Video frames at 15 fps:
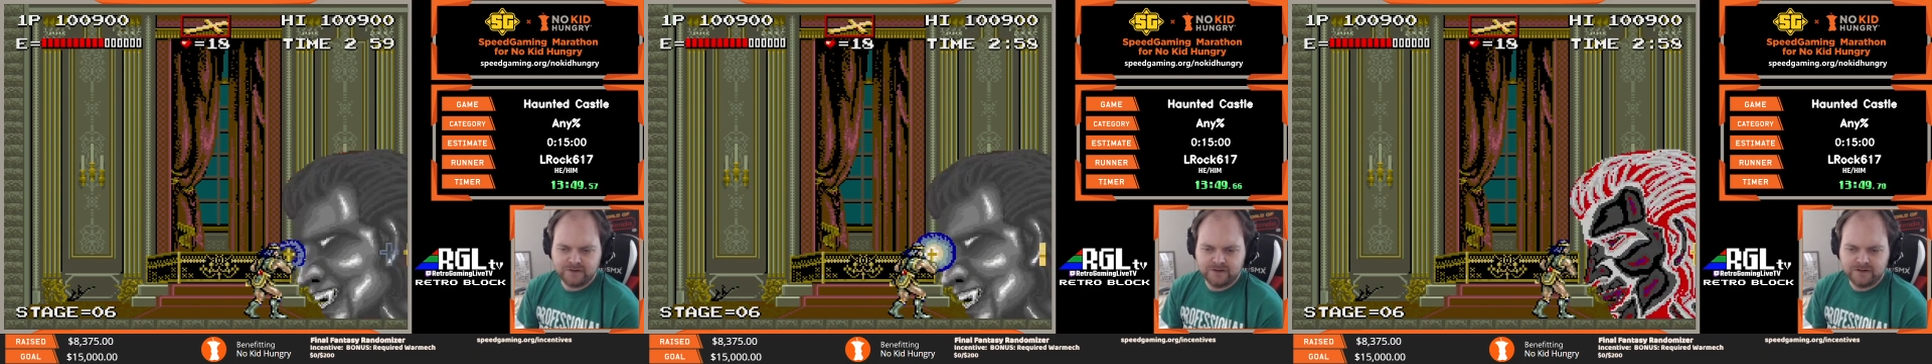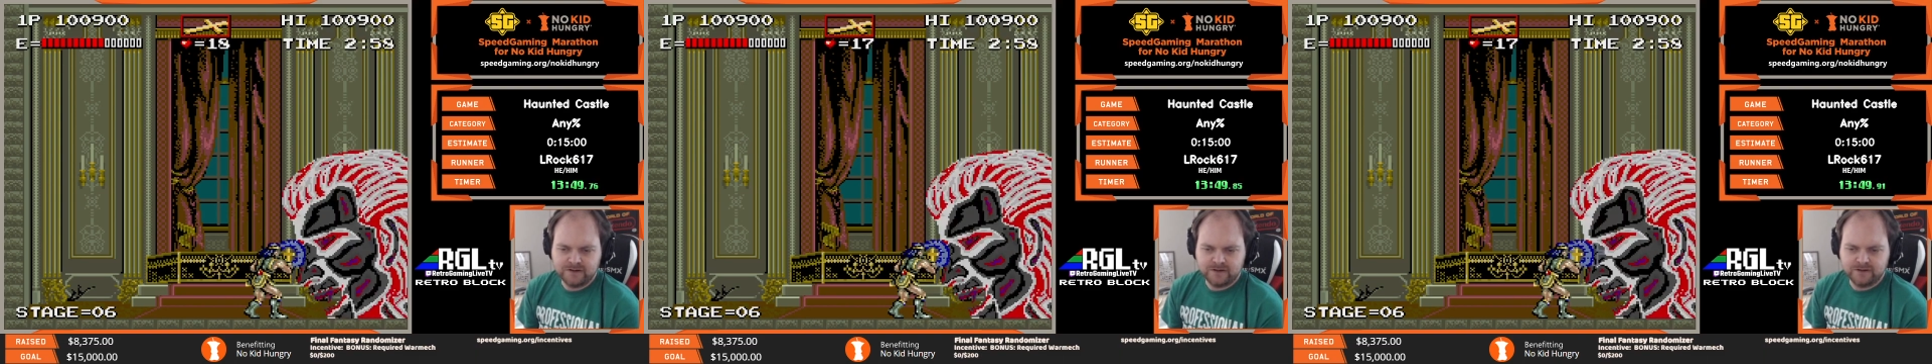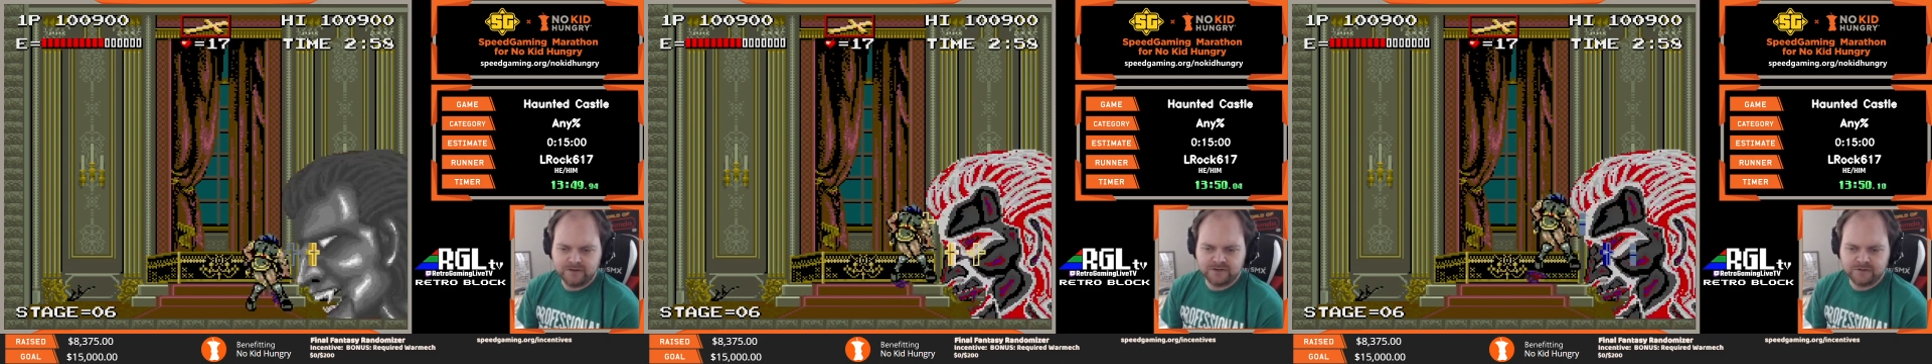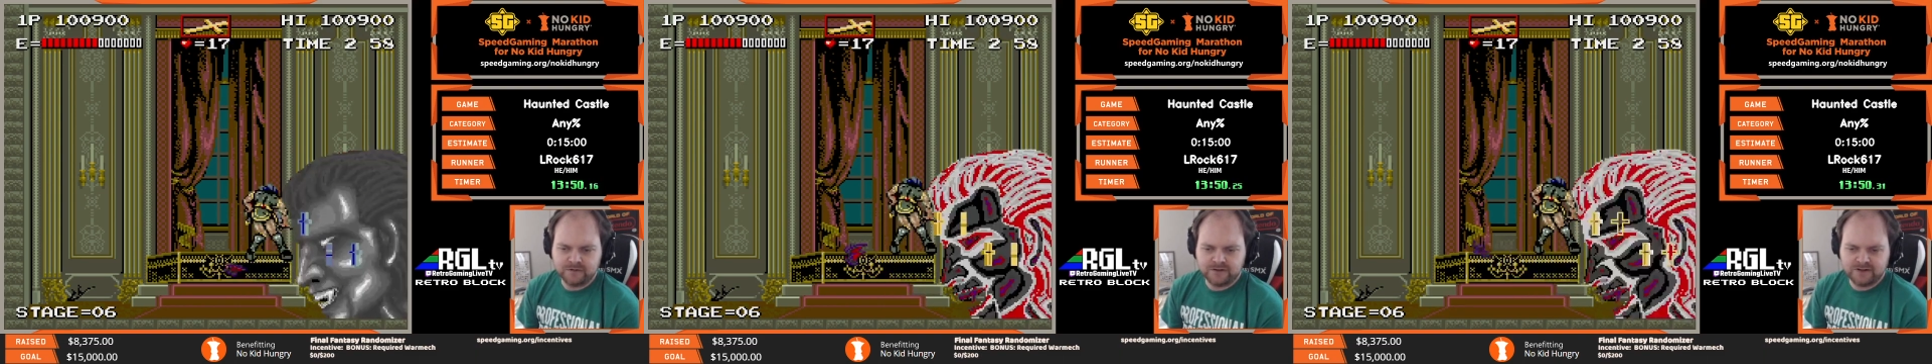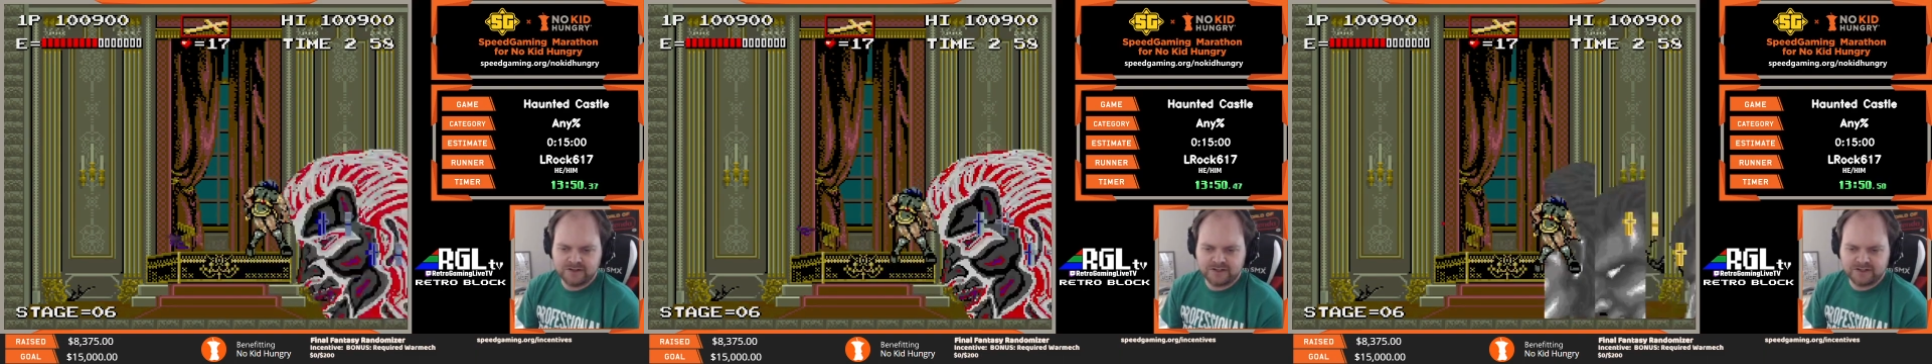throw
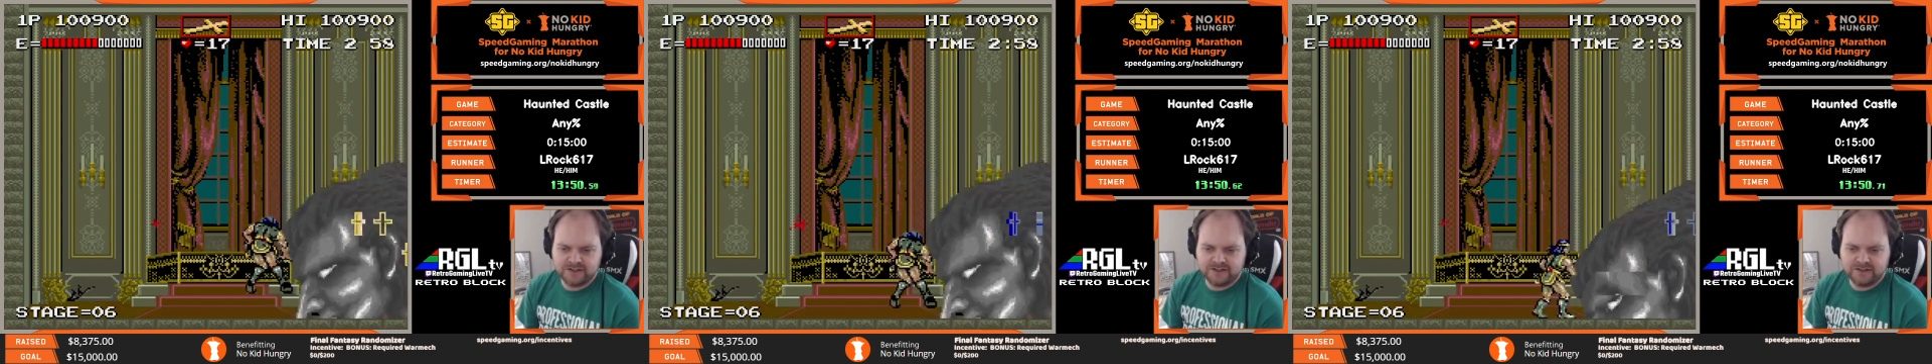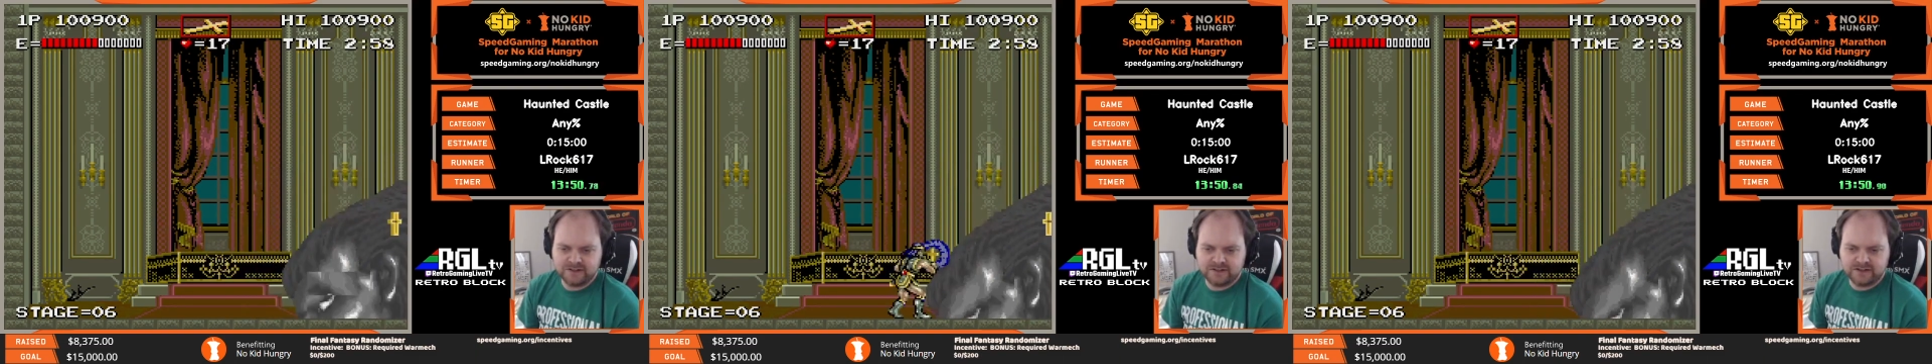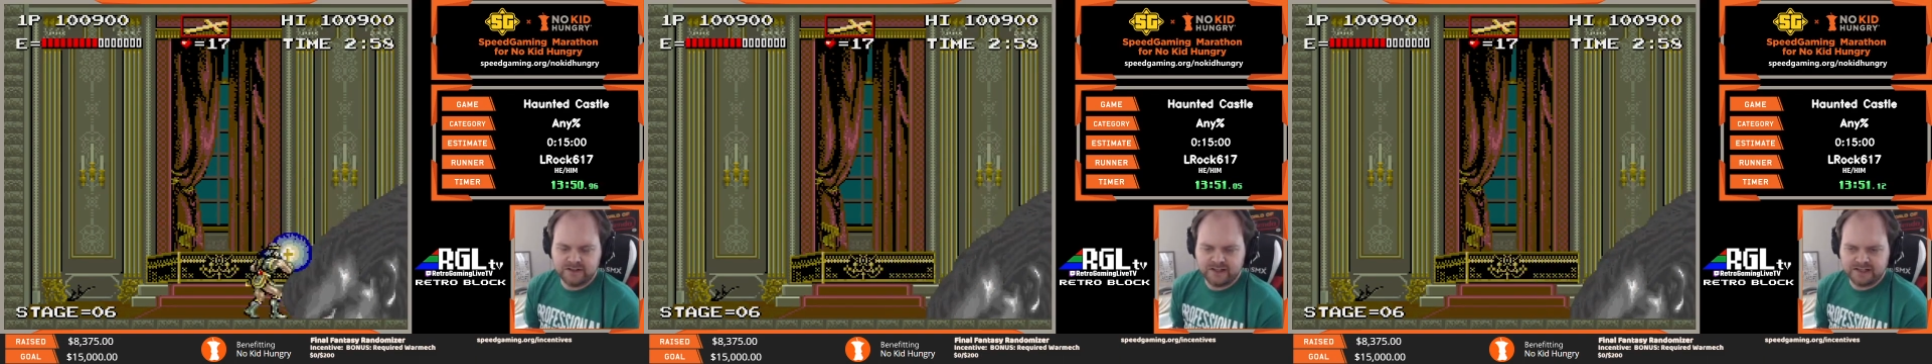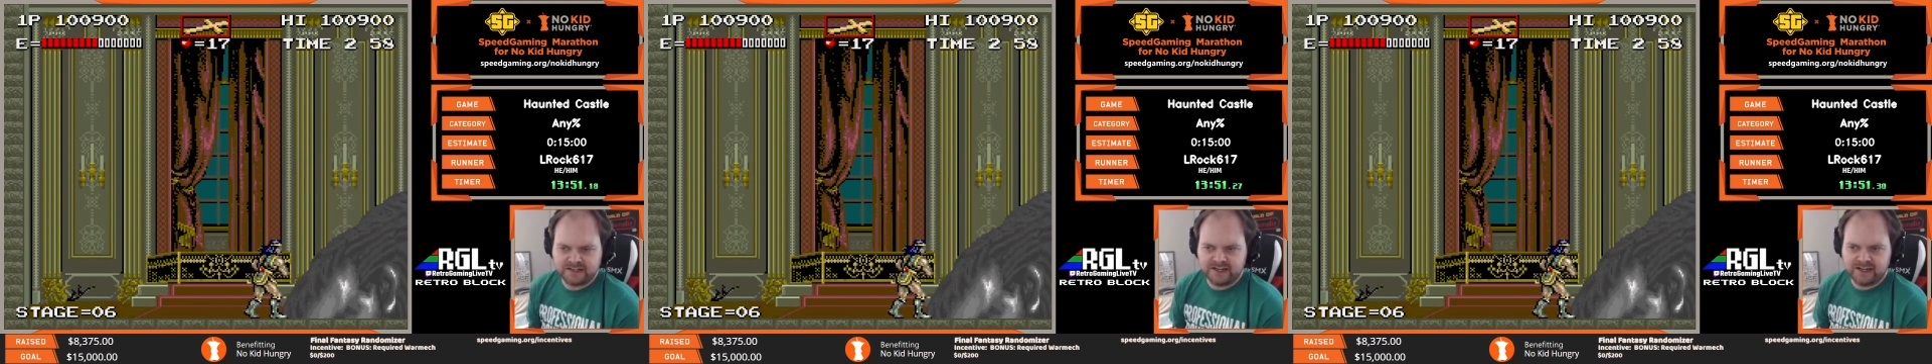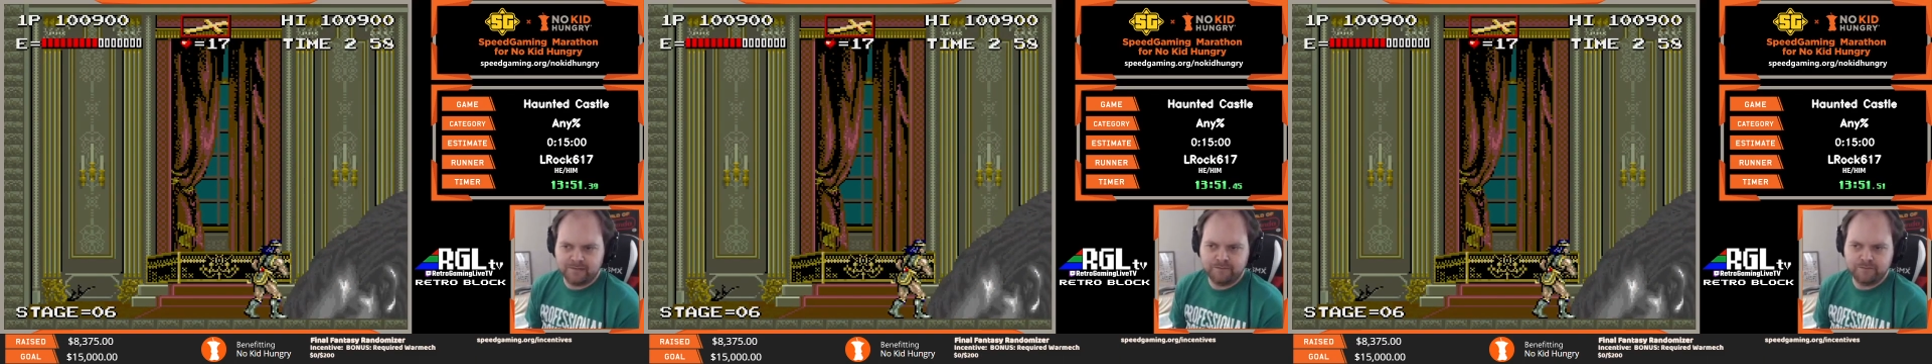some crosses, and
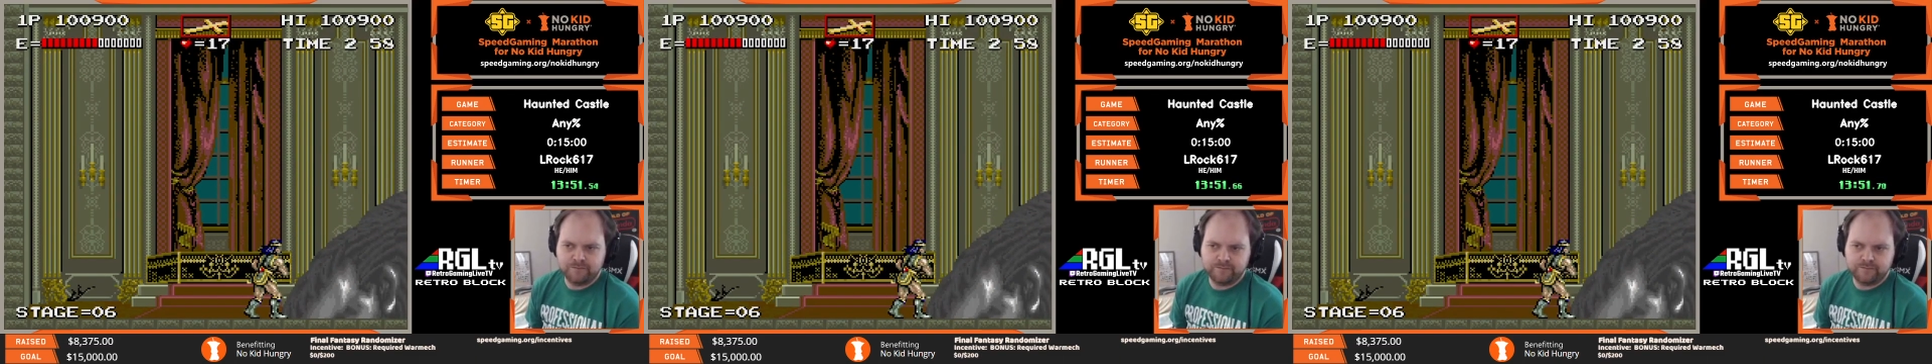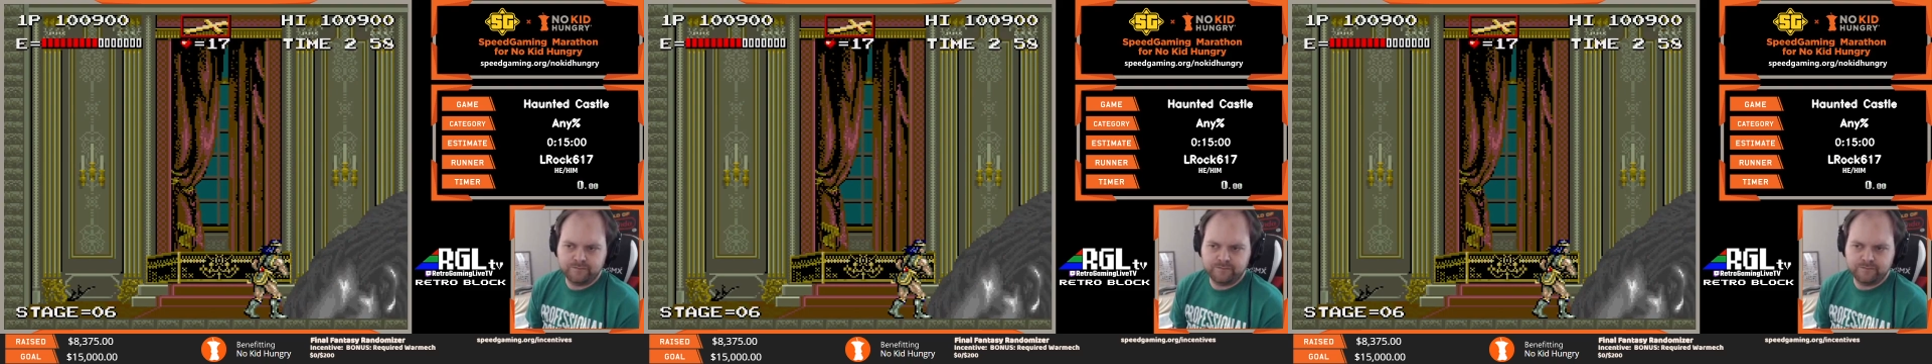that's time.